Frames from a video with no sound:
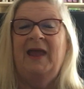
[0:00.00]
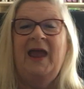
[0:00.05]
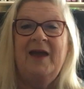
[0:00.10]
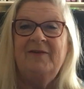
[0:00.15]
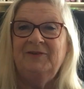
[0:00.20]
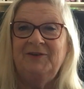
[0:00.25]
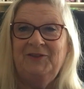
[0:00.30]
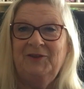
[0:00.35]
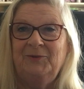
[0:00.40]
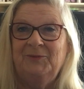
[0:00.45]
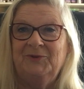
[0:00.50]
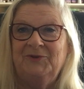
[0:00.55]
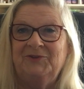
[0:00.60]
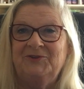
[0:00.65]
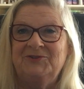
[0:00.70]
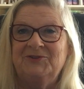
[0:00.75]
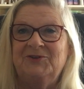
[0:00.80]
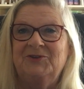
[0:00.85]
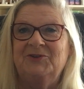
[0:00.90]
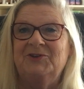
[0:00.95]
Everything was
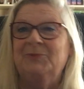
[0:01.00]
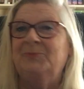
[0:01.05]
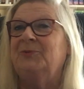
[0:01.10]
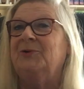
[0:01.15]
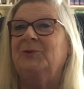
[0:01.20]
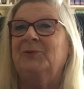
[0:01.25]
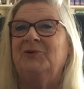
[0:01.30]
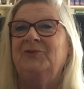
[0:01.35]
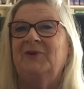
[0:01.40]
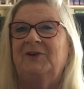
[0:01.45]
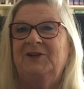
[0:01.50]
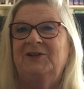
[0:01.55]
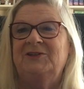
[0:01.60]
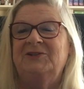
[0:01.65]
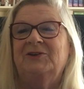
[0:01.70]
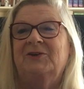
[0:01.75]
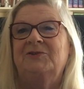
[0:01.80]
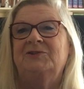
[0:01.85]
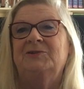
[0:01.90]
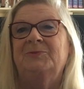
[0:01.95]
done, the book was ready
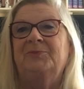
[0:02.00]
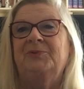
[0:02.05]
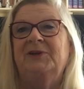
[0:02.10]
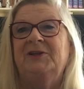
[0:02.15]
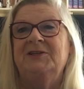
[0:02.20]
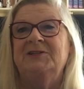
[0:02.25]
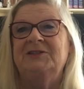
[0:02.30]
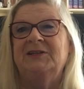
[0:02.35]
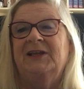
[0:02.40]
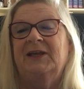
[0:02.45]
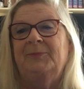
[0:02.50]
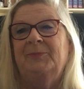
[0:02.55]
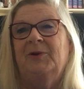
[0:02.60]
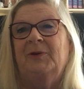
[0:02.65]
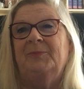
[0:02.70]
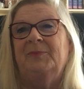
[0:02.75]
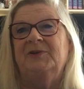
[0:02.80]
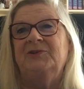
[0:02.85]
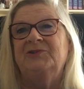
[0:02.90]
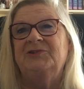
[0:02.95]
to go to print and get
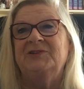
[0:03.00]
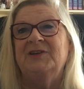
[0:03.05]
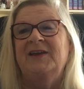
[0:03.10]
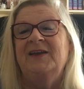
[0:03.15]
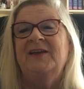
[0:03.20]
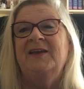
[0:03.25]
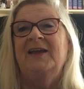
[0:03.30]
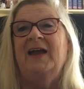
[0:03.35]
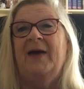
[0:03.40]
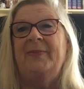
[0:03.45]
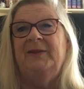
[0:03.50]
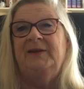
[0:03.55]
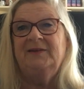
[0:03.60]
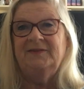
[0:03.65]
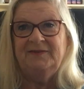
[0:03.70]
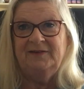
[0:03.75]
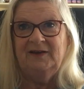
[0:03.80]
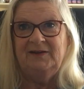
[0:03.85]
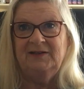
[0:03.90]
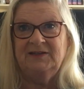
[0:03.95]
published, and they
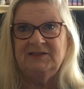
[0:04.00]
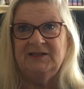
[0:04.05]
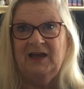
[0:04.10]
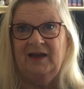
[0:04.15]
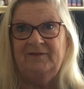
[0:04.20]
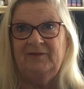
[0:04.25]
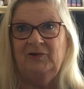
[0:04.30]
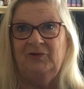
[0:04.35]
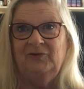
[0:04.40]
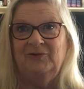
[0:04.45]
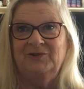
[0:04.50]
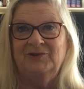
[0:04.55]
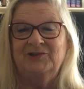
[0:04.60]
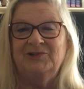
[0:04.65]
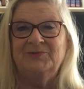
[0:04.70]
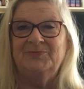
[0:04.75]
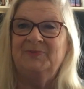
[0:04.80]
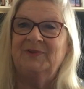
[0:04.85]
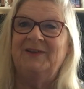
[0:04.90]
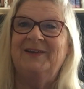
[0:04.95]
decided to have a
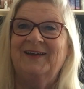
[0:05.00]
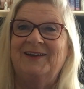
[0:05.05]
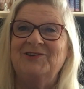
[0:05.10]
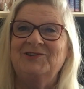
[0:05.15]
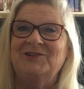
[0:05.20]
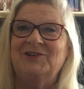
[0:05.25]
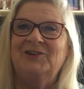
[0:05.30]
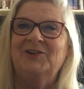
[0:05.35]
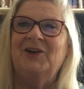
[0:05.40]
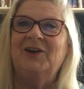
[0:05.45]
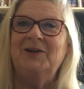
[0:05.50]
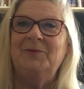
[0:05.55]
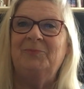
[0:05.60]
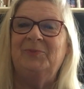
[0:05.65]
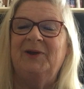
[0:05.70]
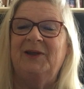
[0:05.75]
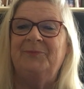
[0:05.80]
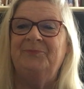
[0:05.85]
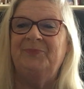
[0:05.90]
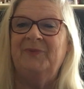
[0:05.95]
launch at the National
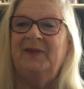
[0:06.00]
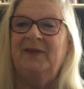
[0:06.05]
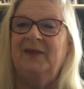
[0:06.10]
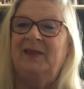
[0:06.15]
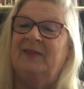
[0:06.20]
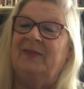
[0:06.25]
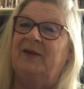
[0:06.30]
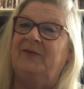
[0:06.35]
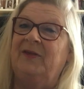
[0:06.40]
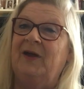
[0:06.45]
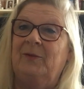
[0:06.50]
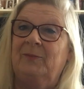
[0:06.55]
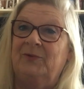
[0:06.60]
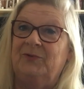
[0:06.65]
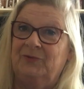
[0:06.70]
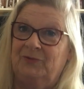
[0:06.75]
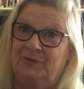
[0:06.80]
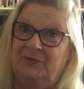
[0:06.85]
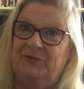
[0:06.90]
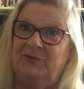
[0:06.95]
Library. Now, that
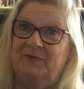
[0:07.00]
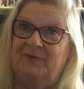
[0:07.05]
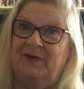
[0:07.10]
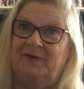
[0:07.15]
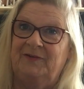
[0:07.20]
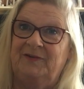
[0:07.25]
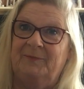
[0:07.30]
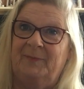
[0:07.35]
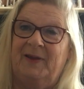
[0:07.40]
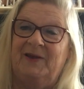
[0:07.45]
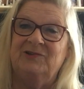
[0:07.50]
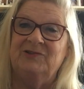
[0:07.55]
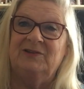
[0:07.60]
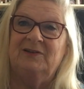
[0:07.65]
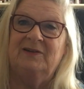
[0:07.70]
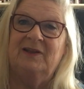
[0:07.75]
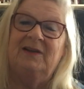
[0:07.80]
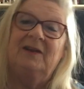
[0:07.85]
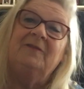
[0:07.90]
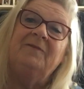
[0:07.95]
was also very special,
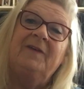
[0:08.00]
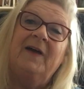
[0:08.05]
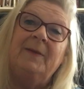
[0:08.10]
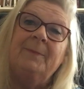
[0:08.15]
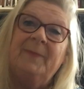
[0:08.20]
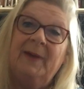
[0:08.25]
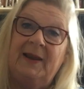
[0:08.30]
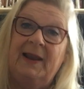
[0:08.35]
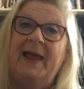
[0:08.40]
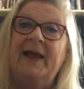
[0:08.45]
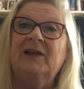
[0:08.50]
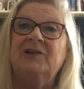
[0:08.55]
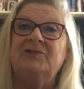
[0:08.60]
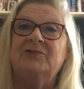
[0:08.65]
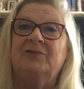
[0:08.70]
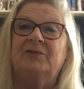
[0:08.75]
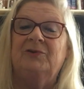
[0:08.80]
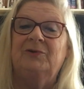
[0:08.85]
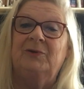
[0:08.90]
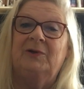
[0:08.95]
and in fact, my
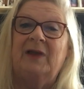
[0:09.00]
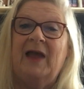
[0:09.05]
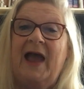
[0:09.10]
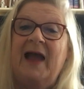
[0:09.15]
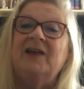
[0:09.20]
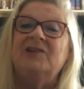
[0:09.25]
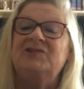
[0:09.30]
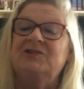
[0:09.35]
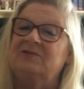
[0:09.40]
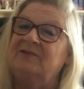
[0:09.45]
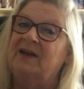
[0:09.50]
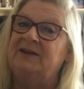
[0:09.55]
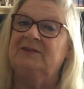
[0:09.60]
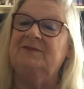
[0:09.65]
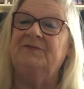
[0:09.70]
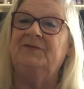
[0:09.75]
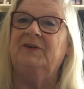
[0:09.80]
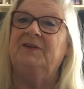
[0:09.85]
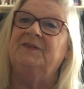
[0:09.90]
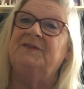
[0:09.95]
lecturer, who had actually read it
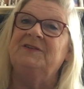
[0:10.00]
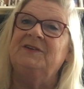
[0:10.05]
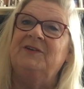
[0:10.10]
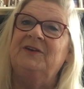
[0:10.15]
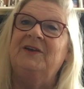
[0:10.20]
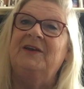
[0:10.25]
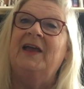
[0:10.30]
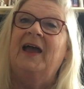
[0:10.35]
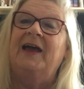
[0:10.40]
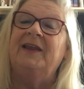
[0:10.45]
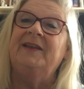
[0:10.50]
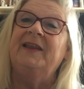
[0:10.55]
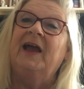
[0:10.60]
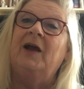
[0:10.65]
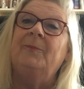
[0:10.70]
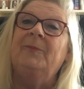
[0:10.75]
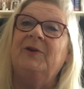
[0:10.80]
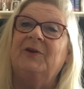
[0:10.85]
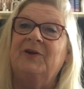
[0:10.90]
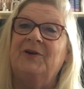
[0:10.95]
first, had
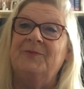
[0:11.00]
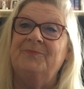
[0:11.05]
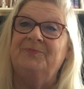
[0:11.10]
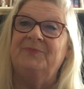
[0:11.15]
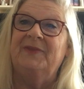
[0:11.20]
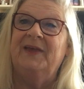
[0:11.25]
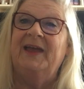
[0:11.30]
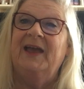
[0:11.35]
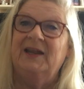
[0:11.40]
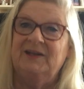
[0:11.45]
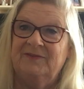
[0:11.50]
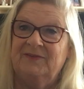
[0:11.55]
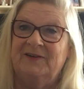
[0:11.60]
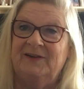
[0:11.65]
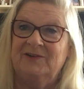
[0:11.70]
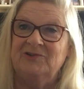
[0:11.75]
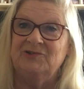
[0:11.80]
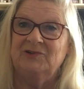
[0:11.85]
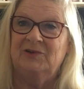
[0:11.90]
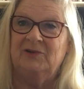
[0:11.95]
now become the head of the
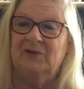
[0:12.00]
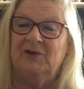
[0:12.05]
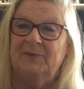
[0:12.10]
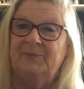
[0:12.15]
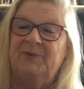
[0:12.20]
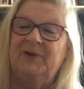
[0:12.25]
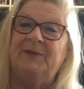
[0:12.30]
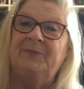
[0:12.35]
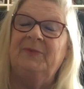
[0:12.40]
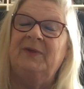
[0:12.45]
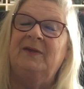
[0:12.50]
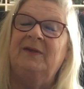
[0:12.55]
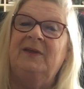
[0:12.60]
National Library.